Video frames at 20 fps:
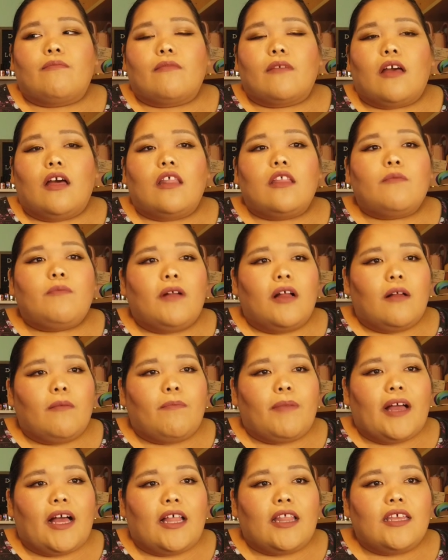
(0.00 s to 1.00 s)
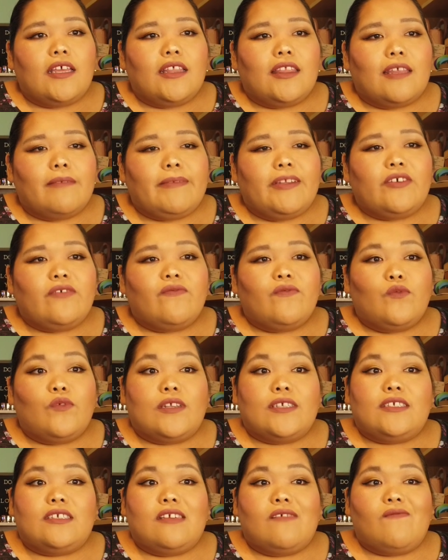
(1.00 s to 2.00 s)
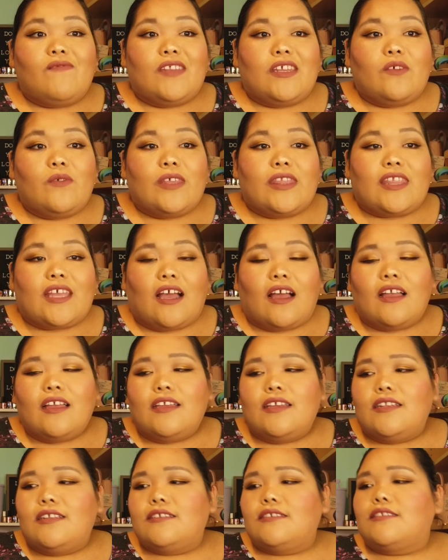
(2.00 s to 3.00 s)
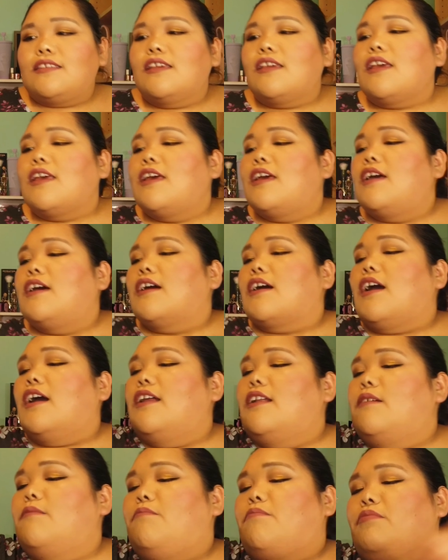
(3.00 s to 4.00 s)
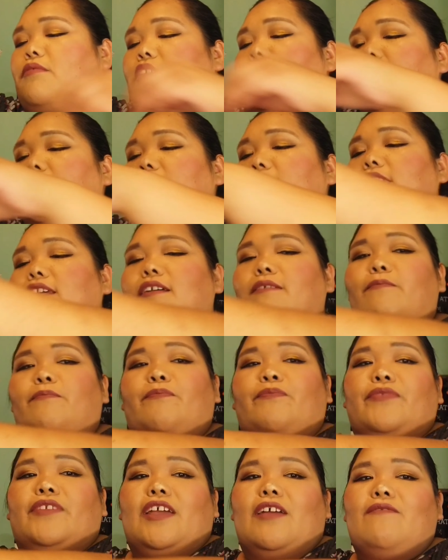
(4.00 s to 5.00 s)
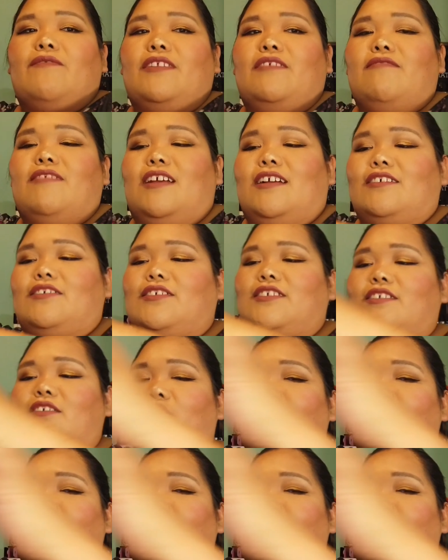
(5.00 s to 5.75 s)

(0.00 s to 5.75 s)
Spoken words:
ColourPop palette. Let me know if you want to see a video with that. It is like kind of bright. I haven't even actually